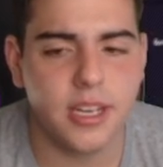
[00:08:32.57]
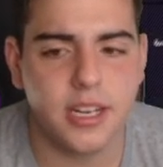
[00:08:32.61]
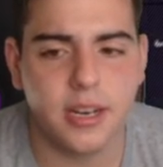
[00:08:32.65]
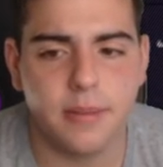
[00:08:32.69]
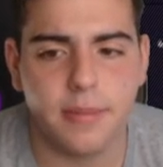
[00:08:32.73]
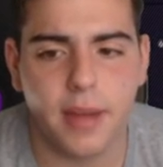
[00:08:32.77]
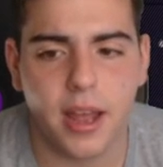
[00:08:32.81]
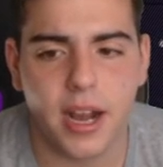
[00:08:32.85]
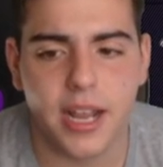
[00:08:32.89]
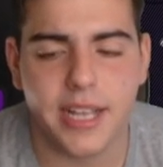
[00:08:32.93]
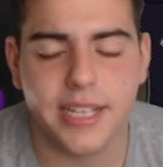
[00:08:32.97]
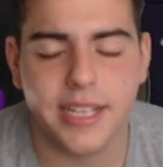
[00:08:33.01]
in
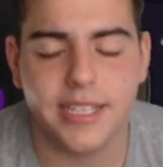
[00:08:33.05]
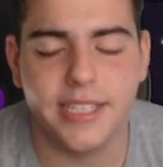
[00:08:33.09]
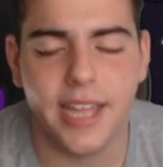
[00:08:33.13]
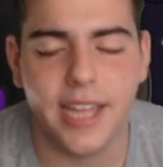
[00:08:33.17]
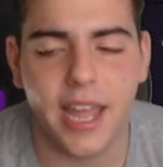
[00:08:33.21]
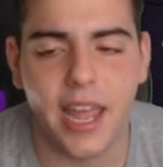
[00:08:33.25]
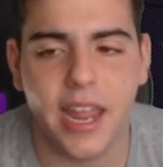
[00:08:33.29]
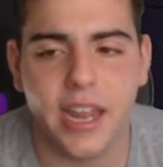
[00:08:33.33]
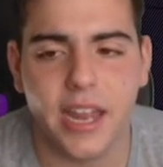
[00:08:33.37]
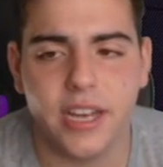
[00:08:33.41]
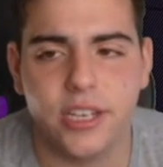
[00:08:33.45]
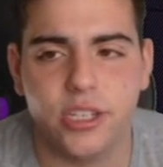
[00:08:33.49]
about a
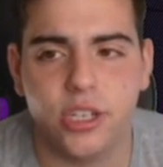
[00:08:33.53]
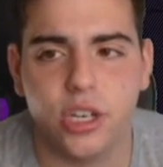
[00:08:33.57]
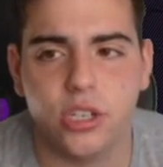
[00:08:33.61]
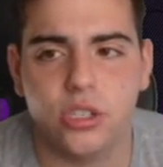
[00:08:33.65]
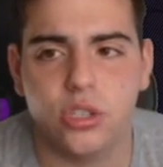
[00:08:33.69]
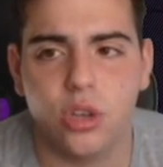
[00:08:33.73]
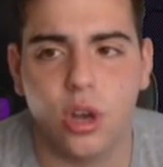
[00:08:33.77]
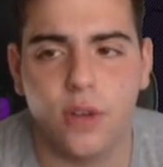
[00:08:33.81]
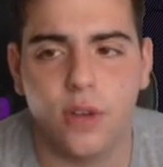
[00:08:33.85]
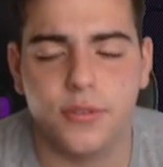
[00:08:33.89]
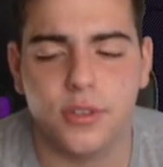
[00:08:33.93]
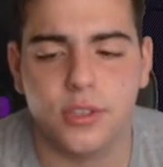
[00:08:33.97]
day
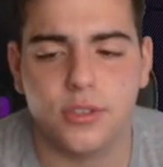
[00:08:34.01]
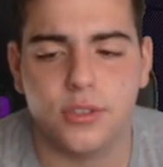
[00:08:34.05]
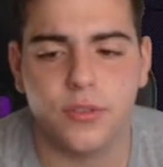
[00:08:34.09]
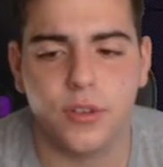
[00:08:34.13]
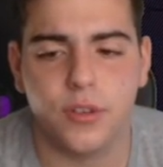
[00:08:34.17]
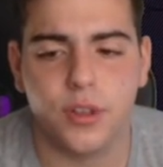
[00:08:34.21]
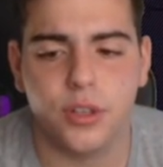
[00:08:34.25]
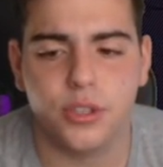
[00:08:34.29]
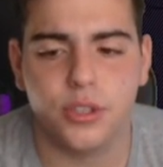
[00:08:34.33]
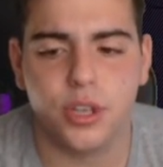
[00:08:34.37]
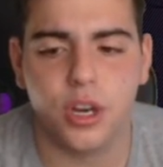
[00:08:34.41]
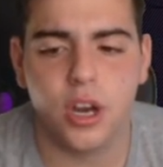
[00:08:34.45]
just off this
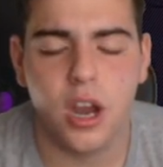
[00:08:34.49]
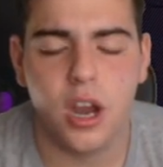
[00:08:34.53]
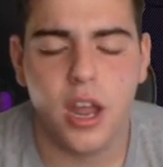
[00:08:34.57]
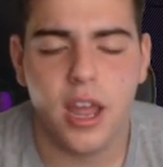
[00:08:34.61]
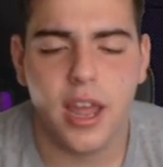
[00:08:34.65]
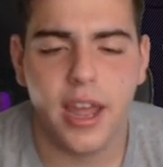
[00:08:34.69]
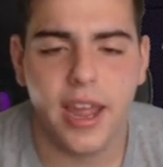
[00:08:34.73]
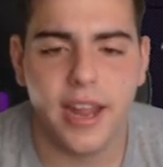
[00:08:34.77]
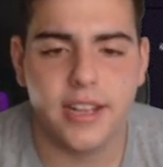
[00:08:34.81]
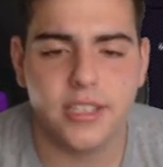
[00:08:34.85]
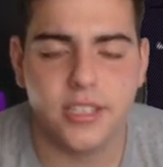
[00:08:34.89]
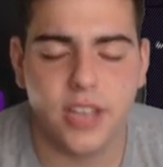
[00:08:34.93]
filter.
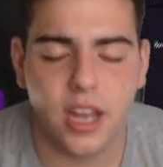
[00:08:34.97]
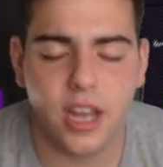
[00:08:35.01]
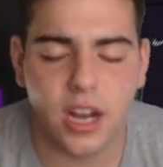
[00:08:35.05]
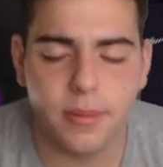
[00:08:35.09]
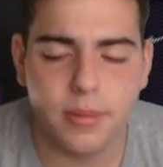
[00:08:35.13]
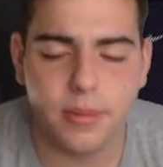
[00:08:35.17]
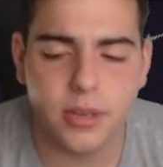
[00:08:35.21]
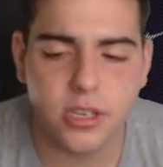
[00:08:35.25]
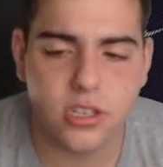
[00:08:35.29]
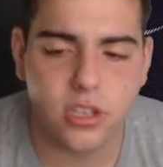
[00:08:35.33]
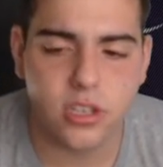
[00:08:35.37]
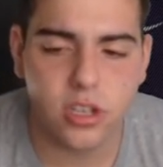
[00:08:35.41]
It's going
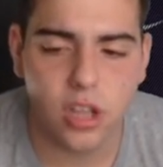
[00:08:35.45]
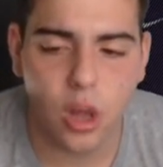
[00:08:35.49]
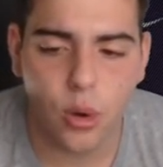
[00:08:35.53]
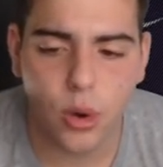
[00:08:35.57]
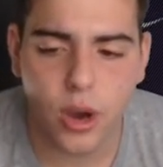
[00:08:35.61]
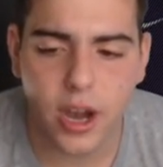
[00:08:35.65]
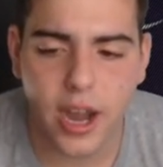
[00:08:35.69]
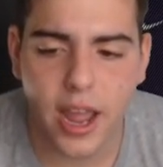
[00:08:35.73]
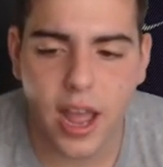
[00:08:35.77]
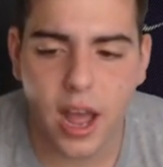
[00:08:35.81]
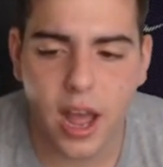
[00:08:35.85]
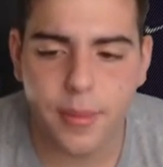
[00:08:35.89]
to be
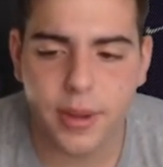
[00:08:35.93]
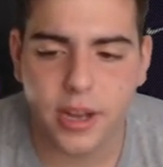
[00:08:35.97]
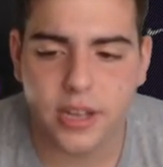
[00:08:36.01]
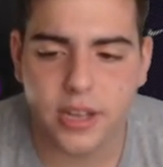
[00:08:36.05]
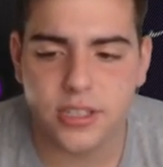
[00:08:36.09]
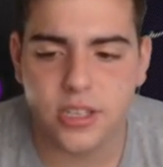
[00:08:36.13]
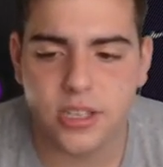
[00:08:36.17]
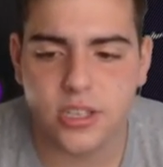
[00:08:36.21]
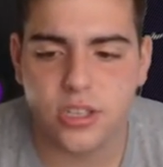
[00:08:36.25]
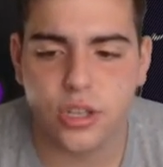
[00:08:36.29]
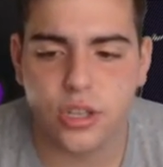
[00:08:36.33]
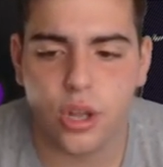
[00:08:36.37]
slower now
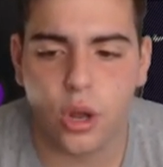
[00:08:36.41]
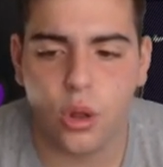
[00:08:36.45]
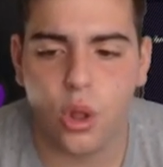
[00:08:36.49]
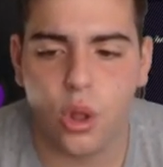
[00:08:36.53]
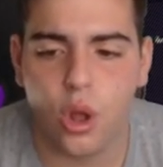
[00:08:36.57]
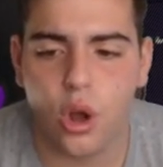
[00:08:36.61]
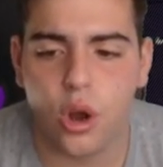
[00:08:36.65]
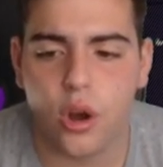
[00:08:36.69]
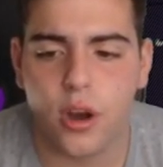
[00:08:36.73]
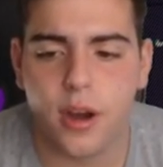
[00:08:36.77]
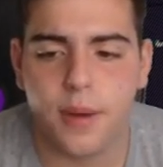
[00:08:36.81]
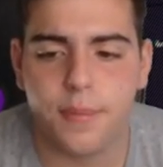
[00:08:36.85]
because he's no
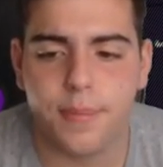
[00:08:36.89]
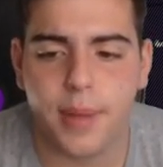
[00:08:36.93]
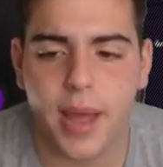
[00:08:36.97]
longer in